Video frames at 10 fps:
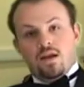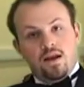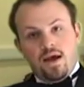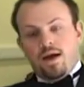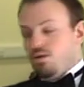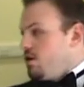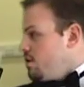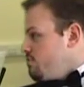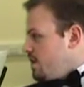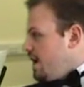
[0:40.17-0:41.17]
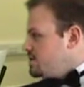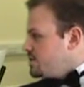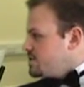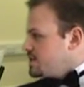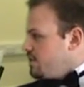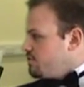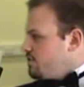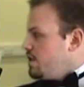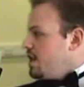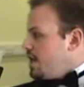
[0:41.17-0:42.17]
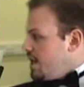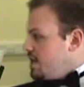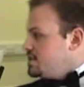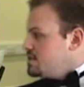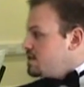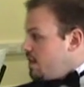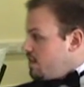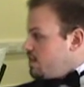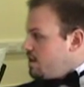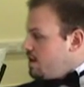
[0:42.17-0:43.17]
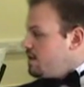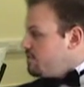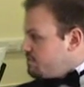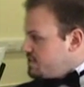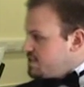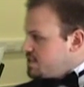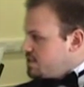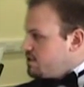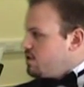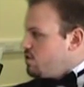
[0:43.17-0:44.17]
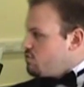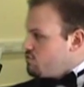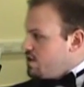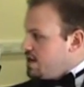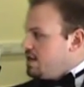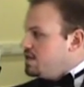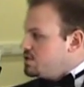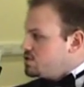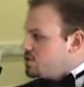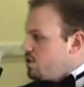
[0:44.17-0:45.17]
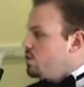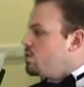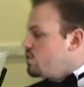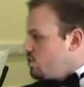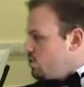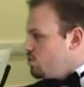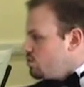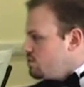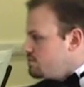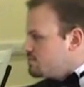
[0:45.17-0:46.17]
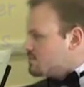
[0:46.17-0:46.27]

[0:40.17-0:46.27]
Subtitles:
Now, recount to yourself, is the physician really so cool?